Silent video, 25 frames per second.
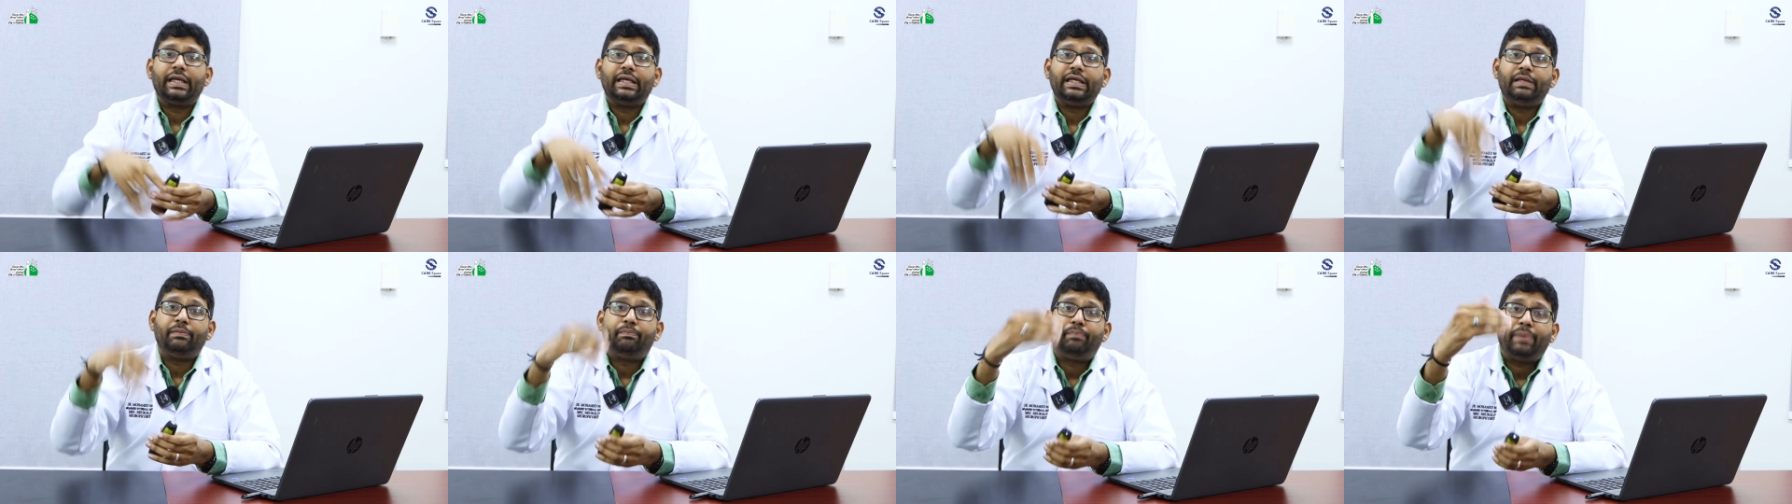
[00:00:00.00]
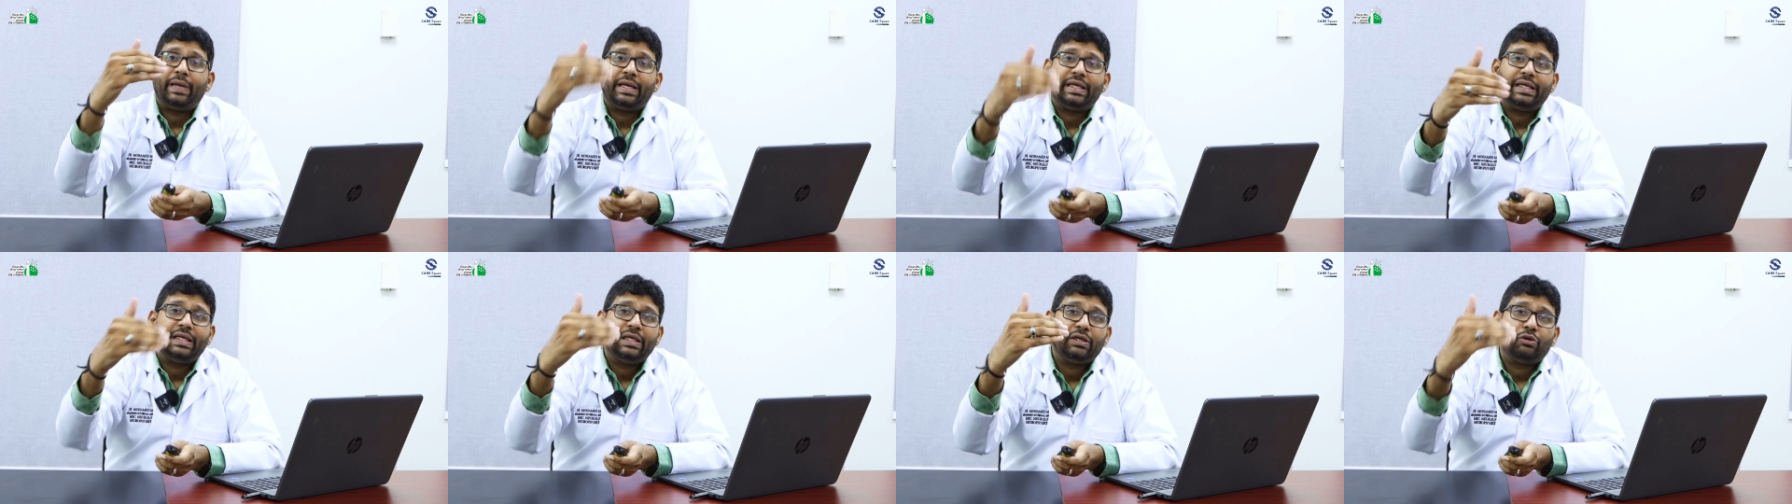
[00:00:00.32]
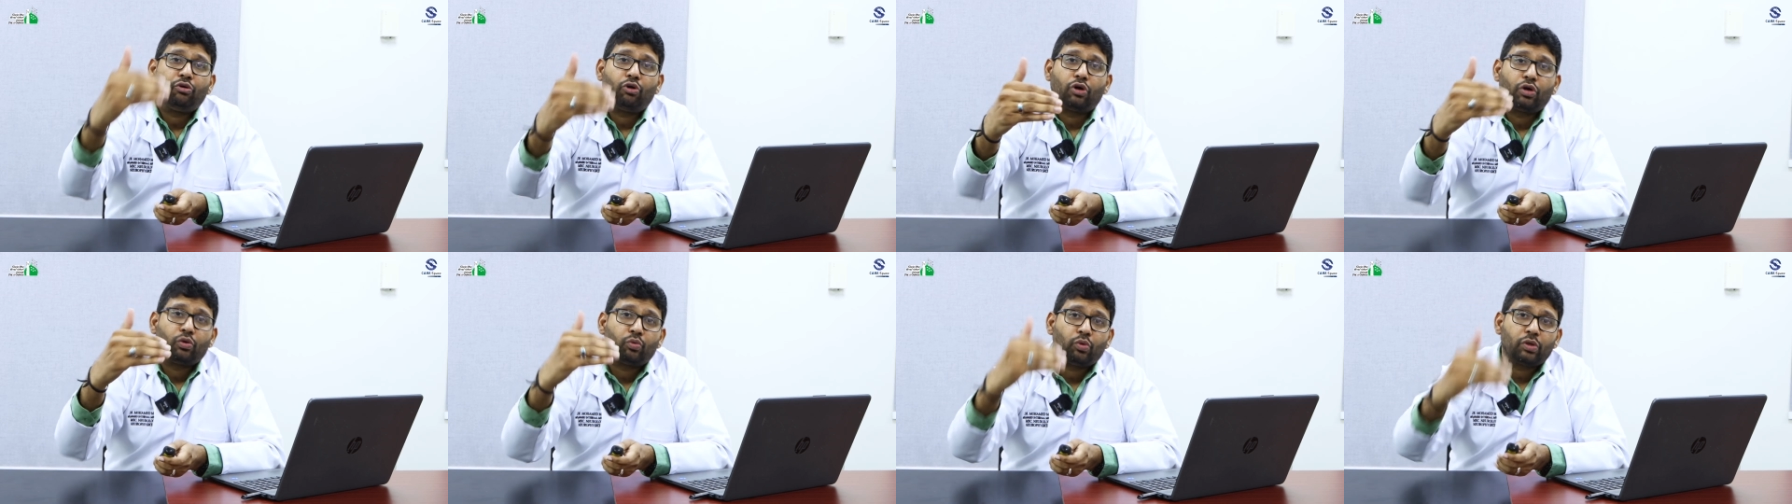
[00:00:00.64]

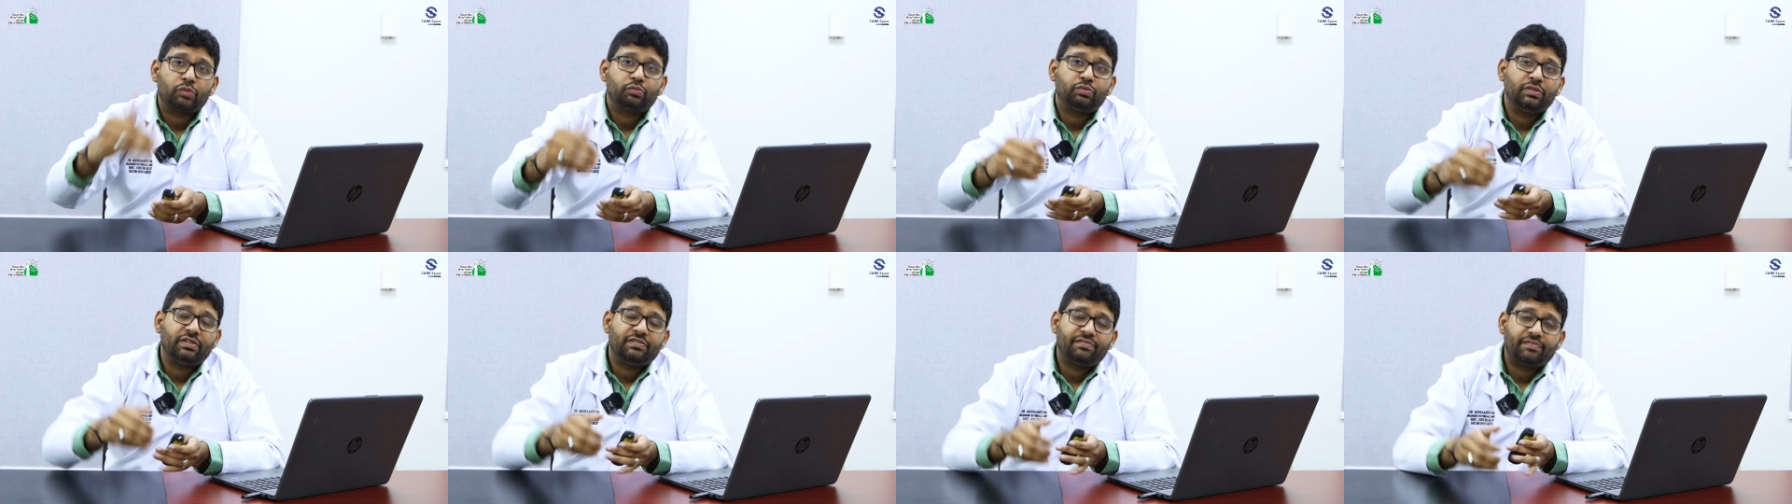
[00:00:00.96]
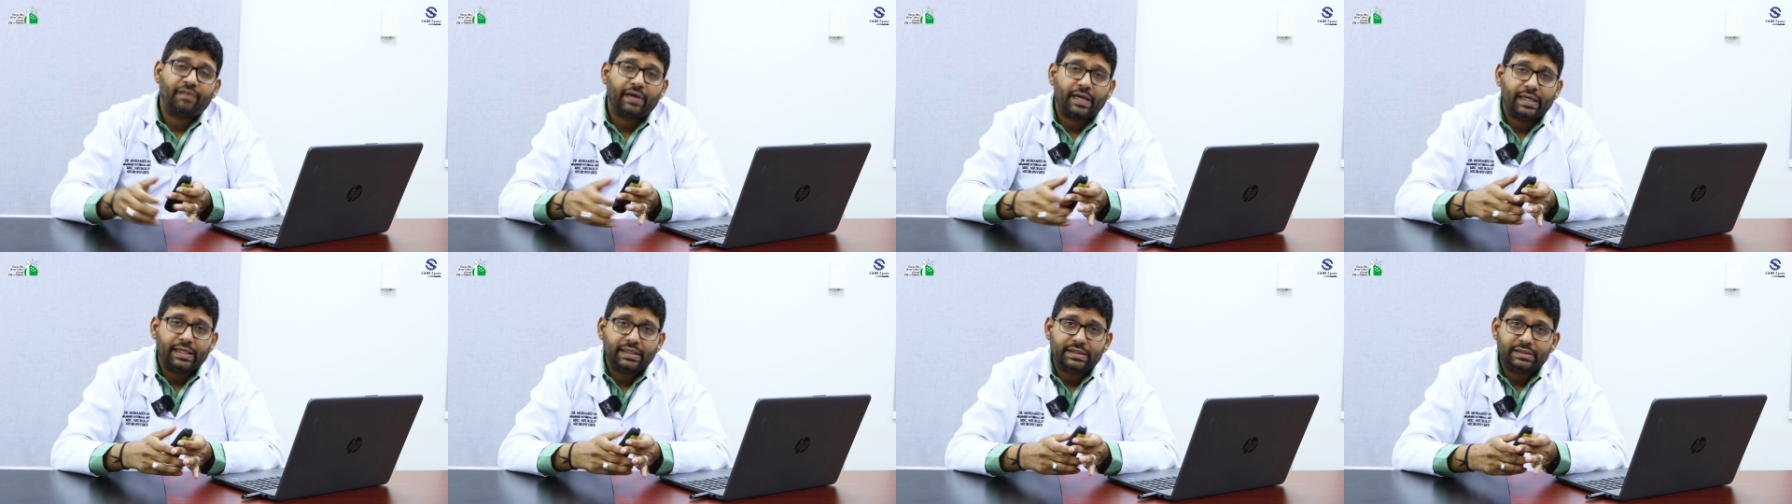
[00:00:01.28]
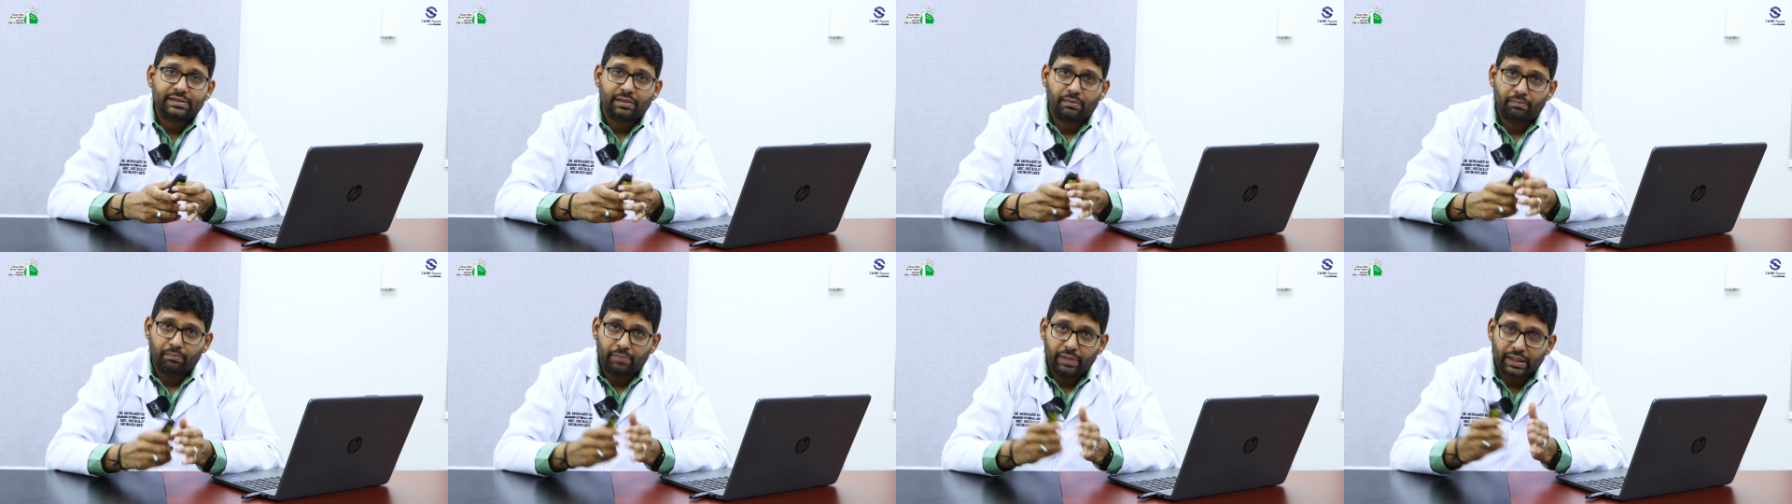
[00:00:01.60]
Depending on what we find,
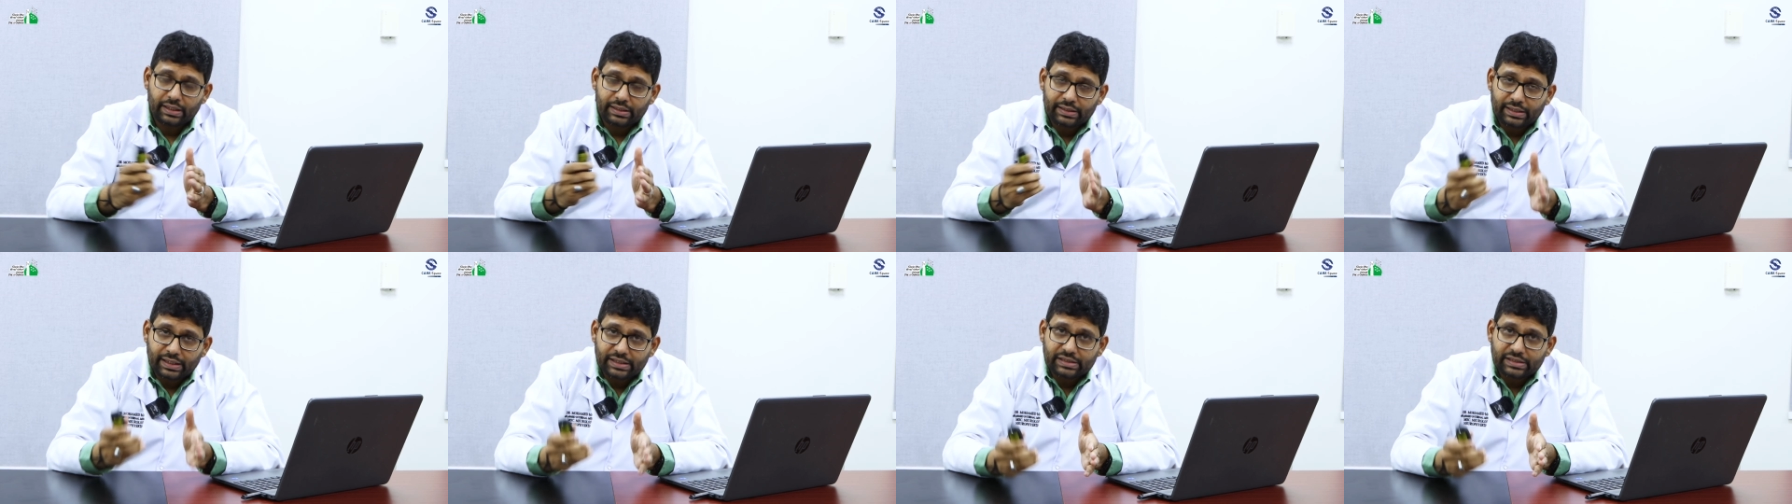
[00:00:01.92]
some blood